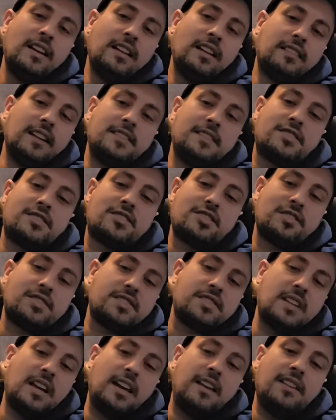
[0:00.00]
Let's just
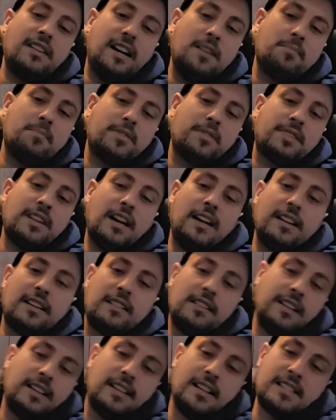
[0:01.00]
say
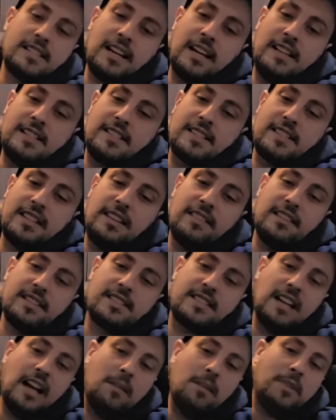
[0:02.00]
hypothetically, because I see
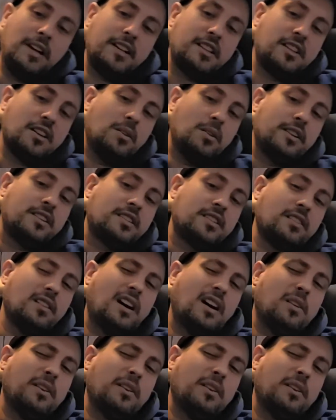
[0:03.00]
this timeline going to,